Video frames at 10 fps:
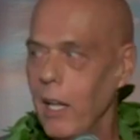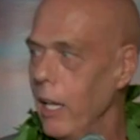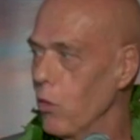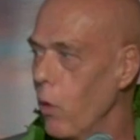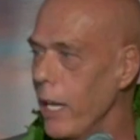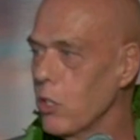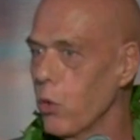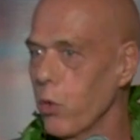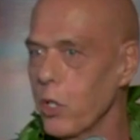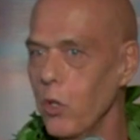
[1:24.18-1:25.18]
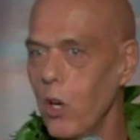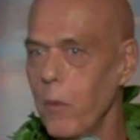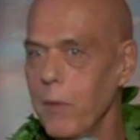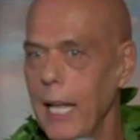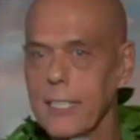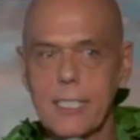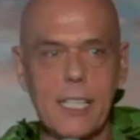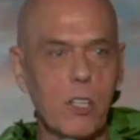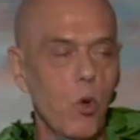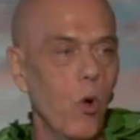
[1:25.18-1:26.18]
and write curriculum that
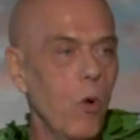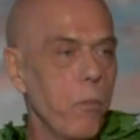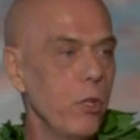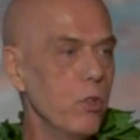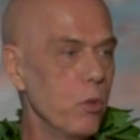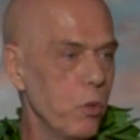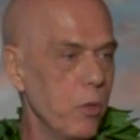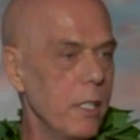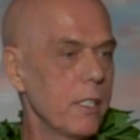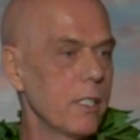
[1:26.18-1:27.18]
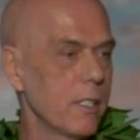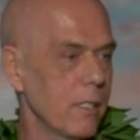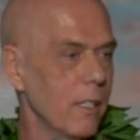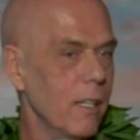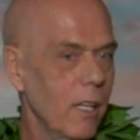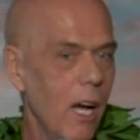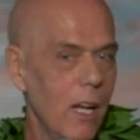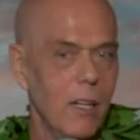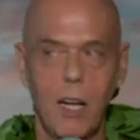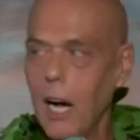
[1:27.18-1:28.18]
start to open you to this
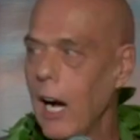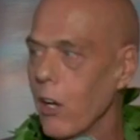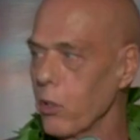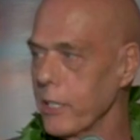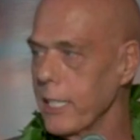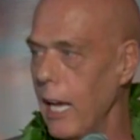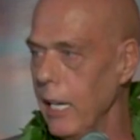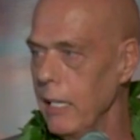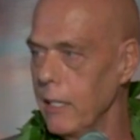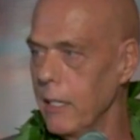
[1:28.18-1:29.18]
other side.